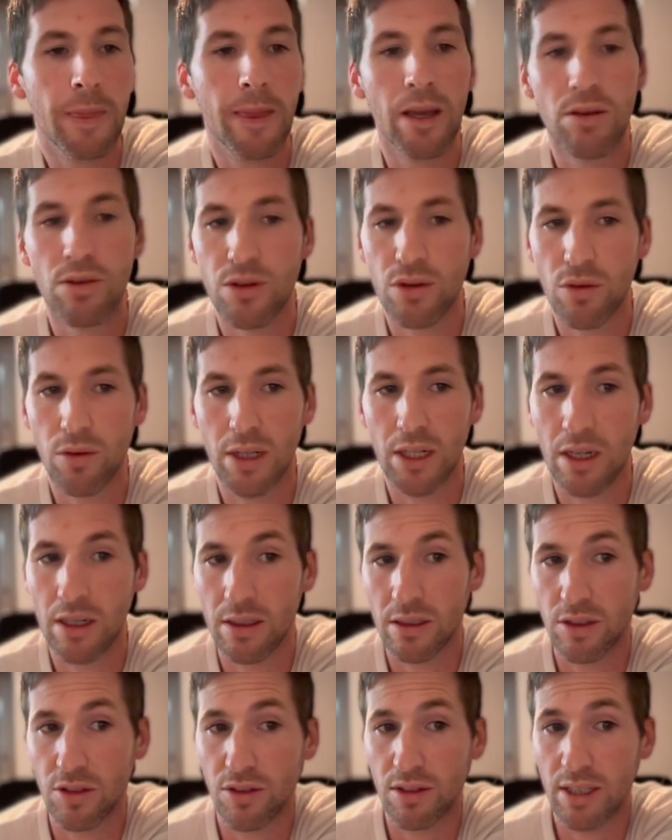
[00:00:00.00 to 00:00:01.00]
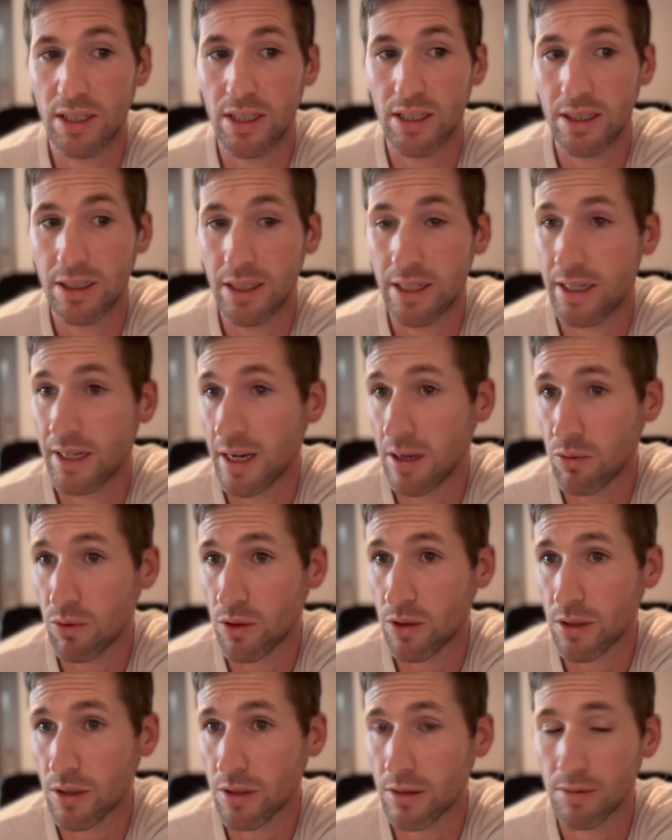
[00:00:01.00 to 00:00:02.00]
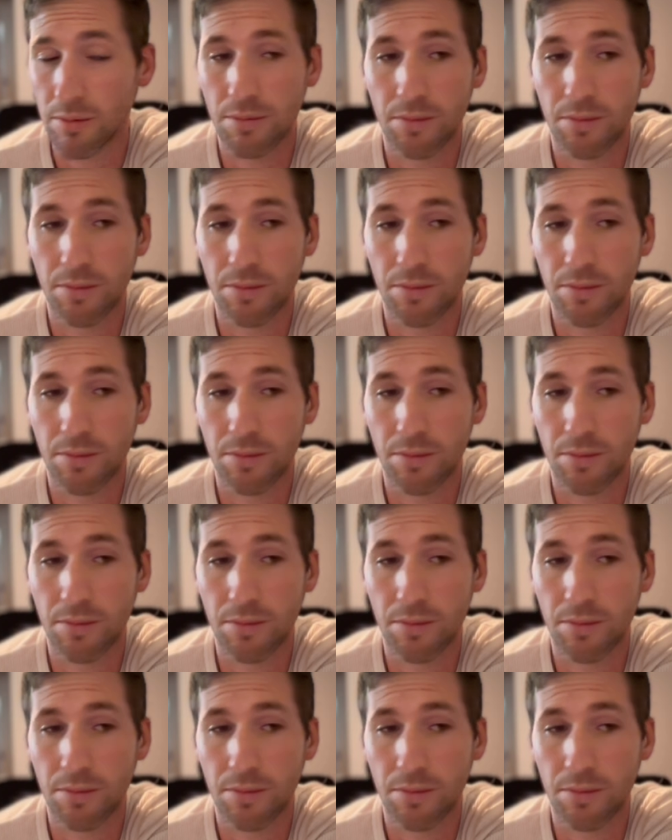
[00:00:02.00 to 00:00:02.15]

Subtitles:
So it has created a network